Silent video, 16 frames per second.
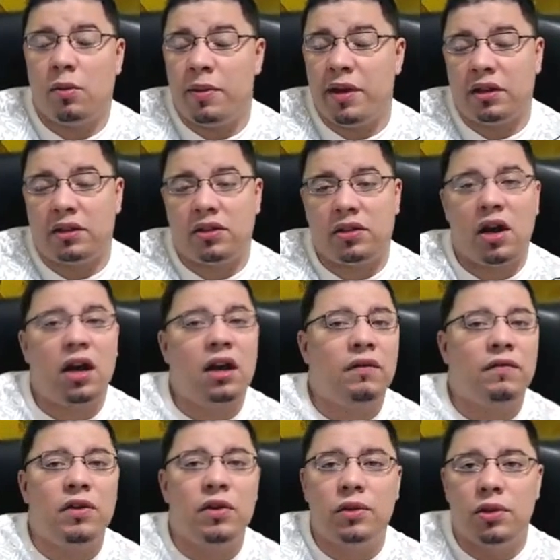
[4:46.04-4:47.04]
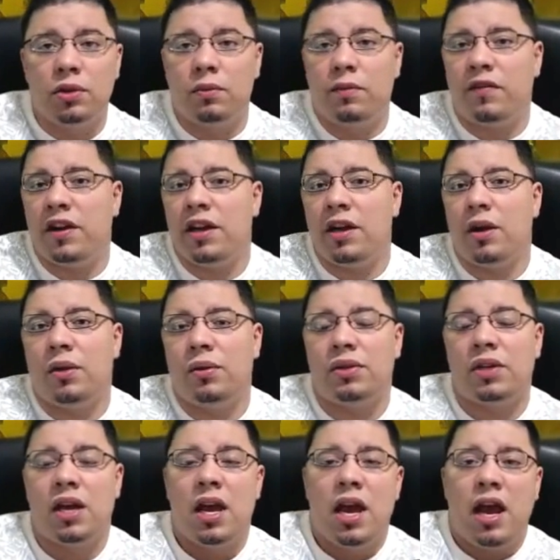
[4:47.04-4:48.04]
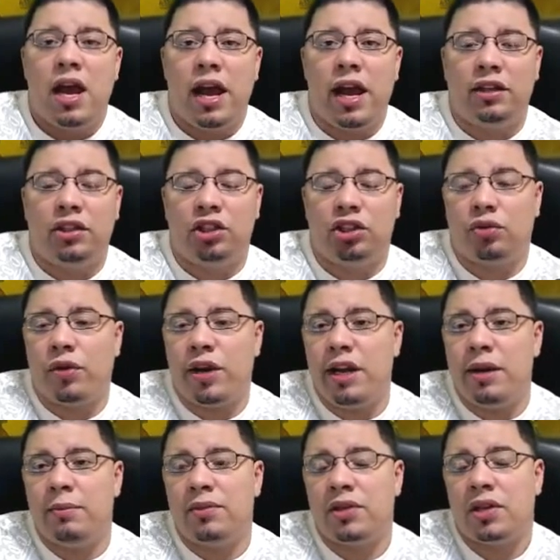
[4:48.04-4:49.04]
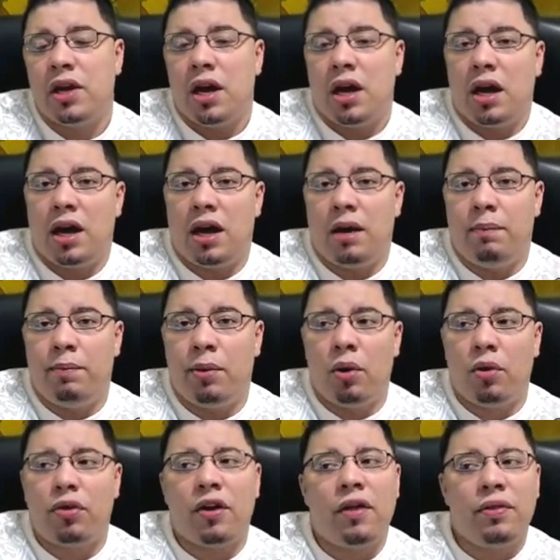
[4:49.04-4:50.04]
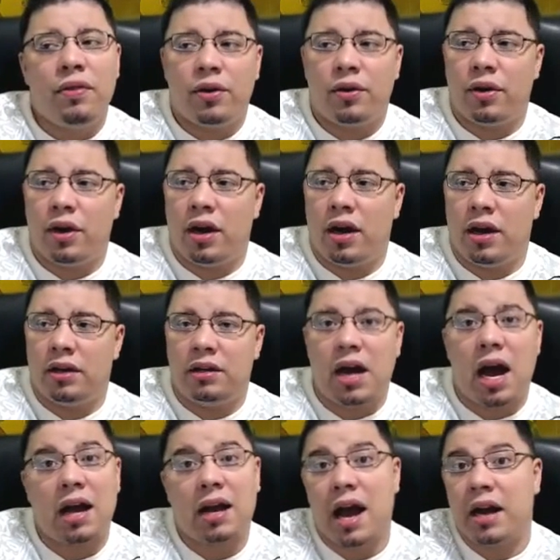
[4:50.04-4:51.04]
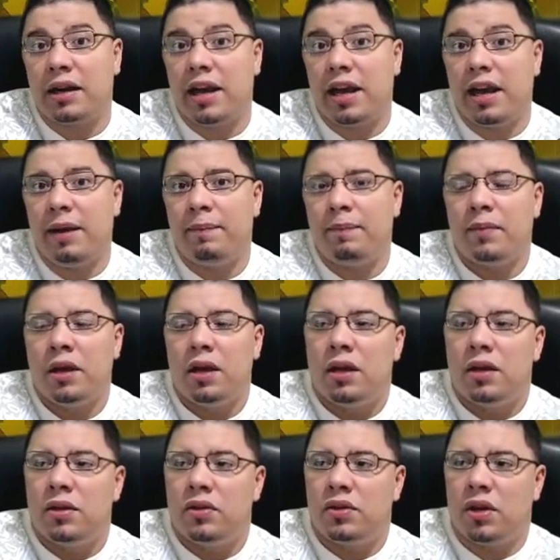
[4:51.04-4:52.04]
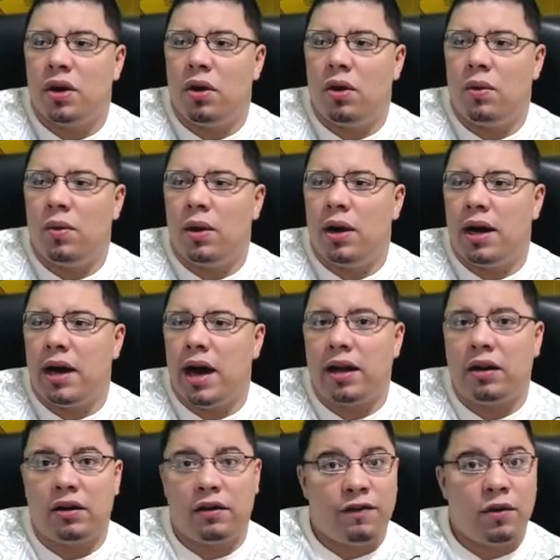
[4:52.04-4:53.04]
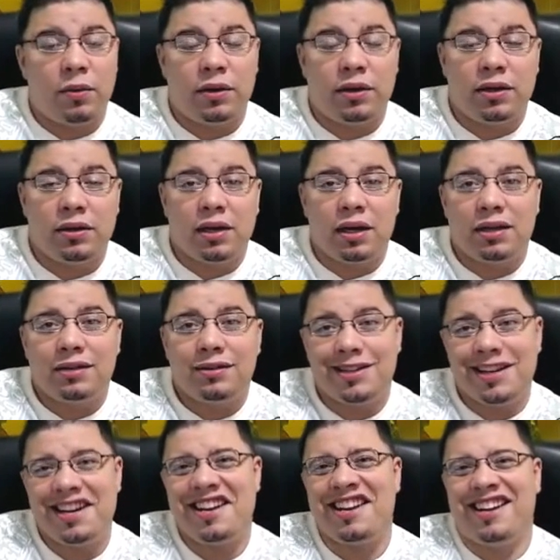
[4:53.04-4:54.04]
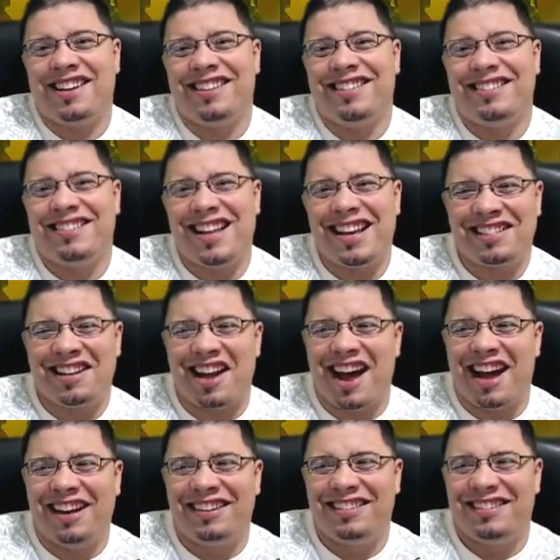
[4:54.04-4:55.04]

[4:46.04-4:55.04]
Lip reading: a ton of YouTube videos and streams, both under Doc Got Game. So I look forward to seeing you. Thanks a lot.